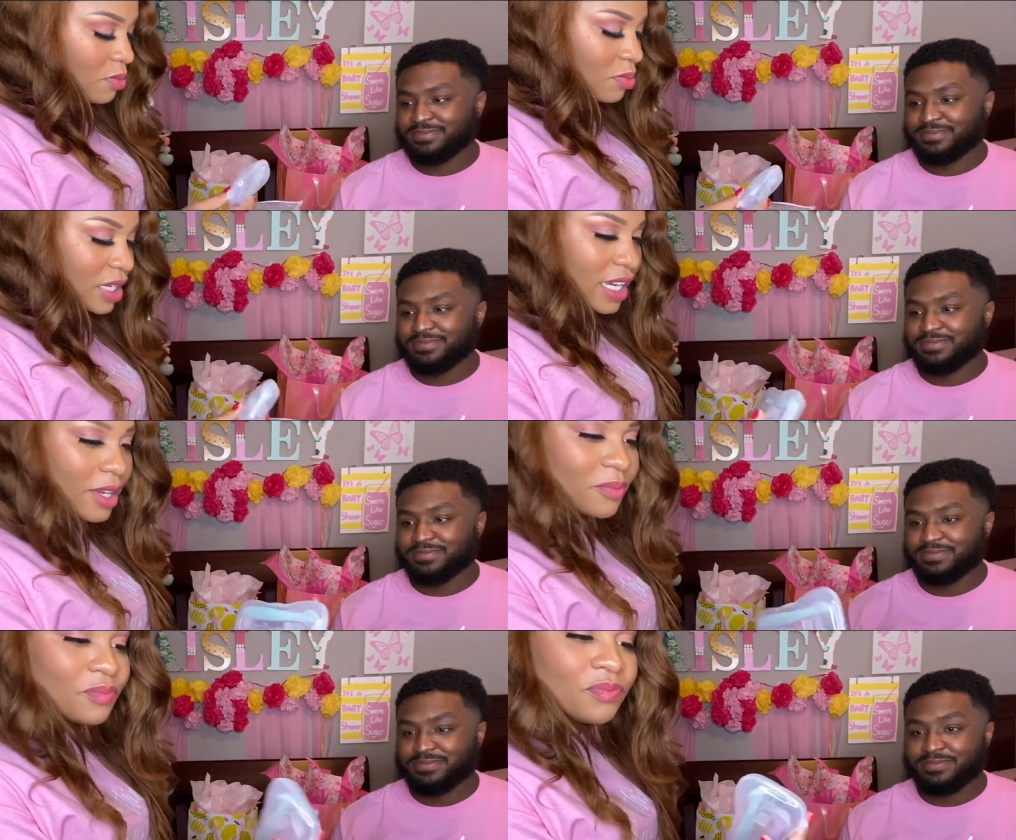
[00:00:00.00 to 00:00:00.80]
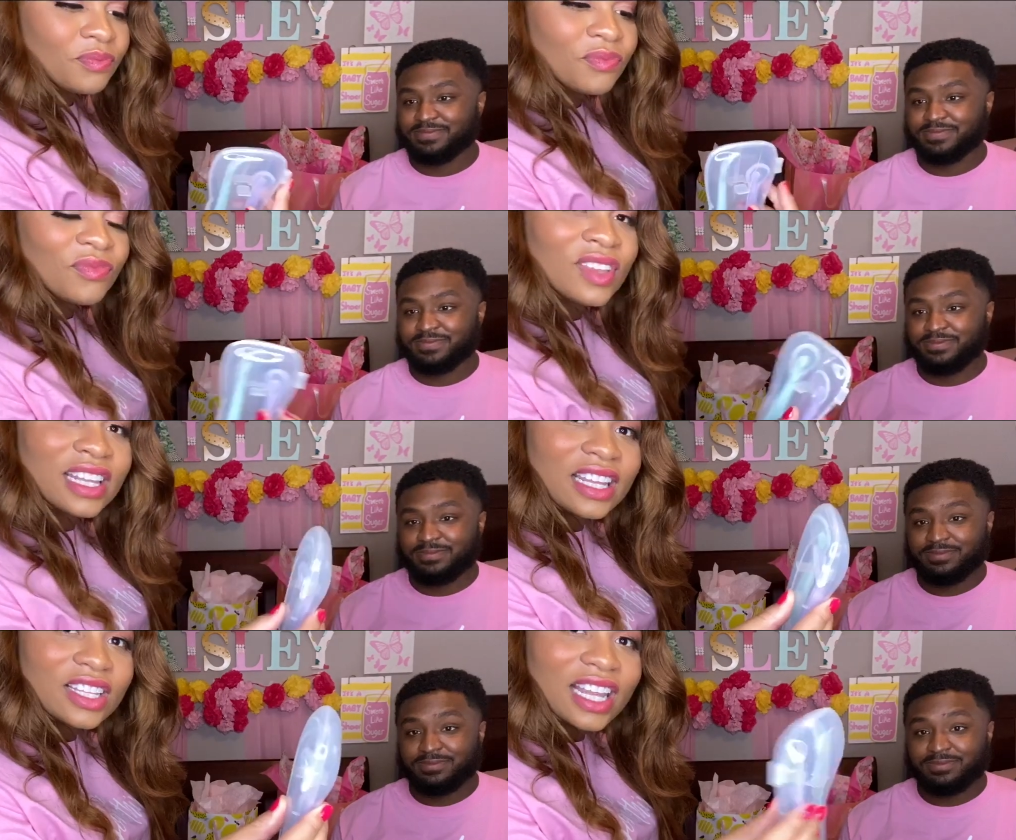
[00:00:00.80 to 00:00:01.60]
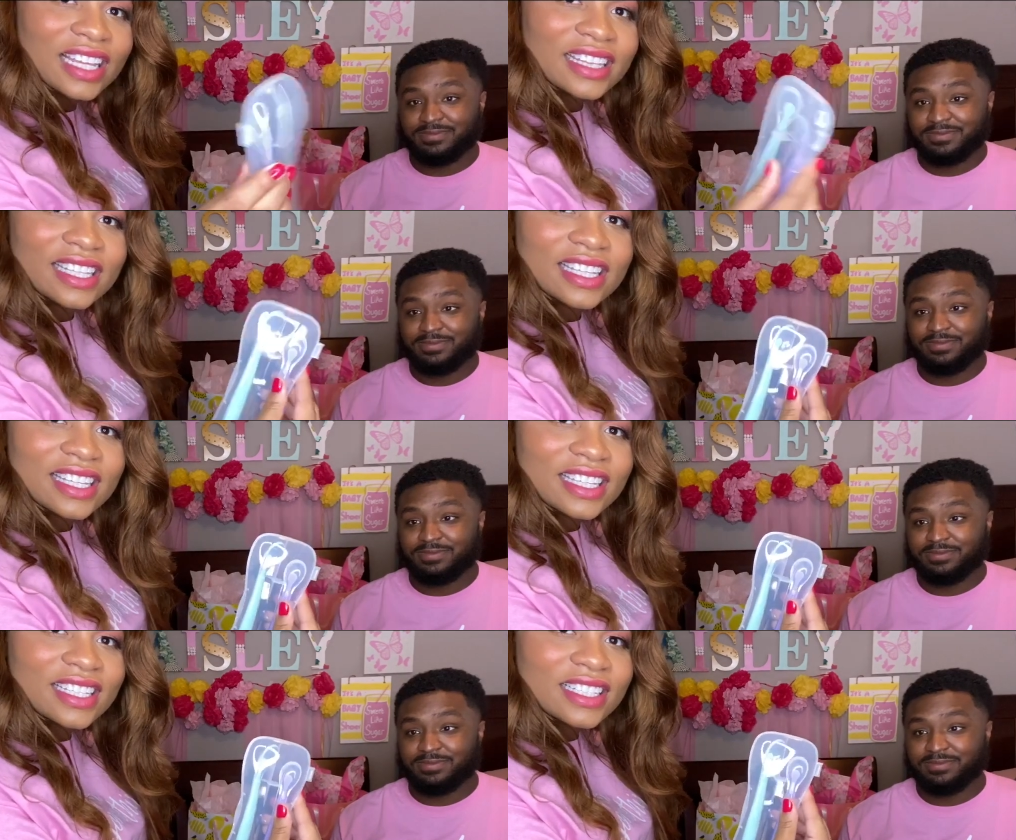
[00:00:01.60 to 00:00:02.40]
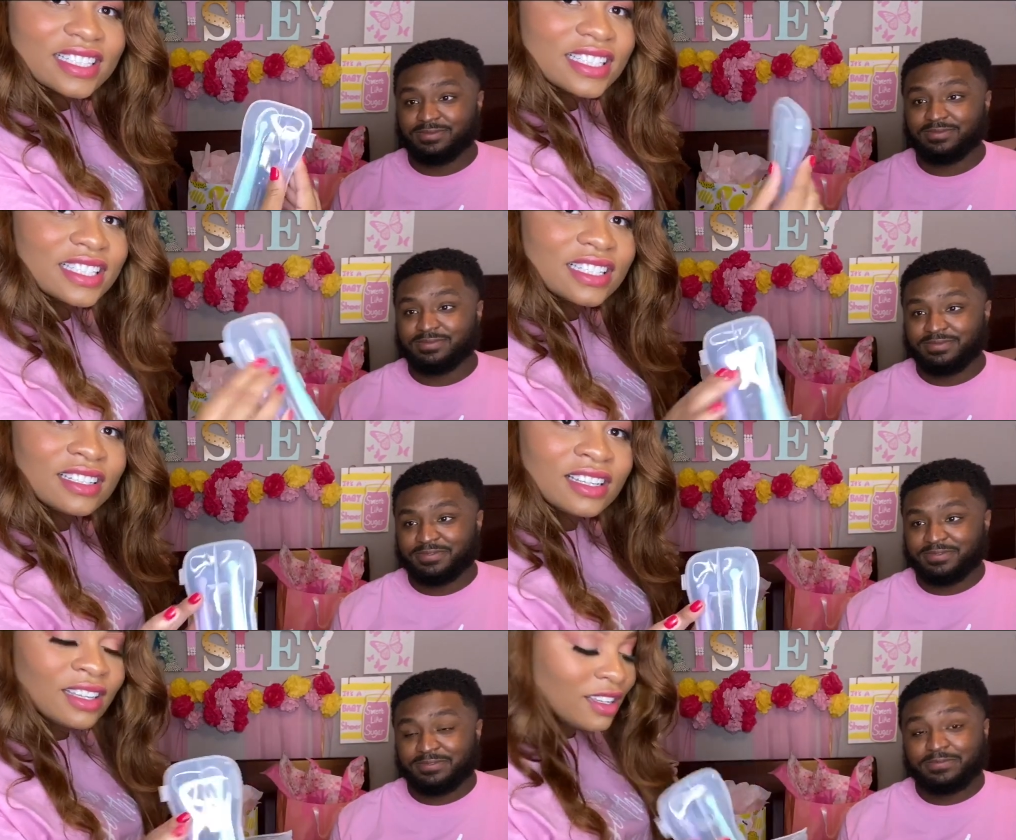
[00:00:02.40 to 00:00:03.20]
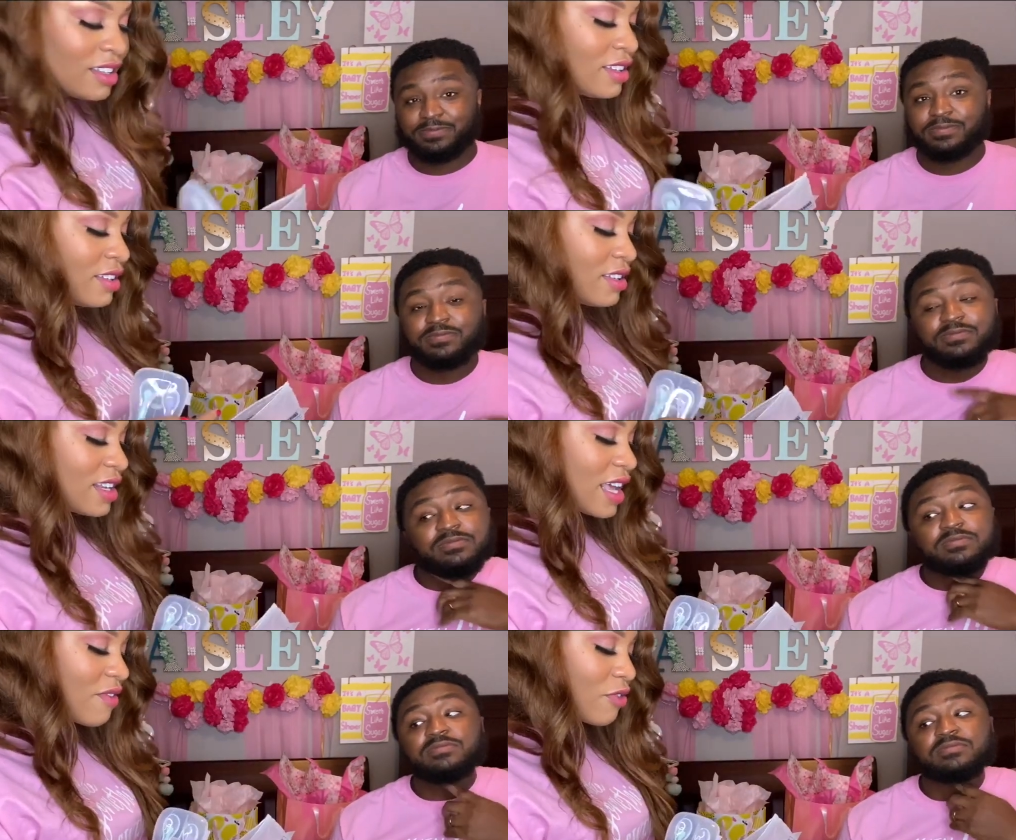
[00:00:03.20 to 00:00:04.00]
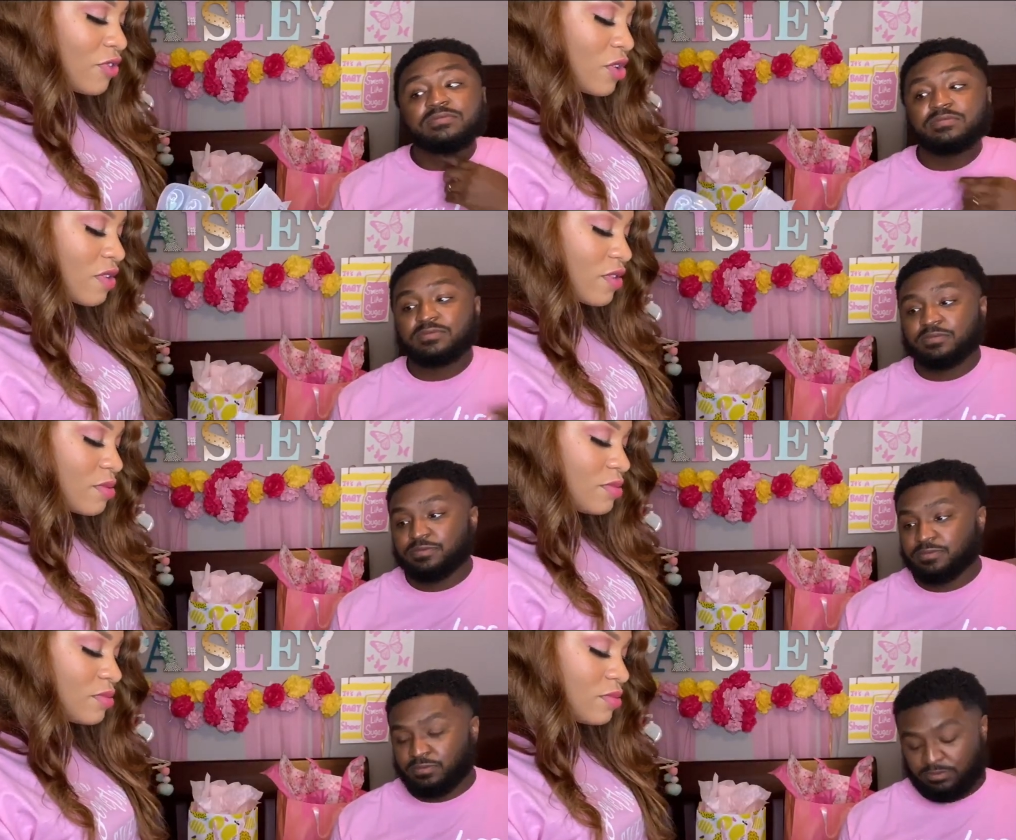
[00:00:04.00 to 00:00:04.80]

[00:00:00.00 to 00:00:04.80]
Speaker 1: But they look like this. They have a few of them.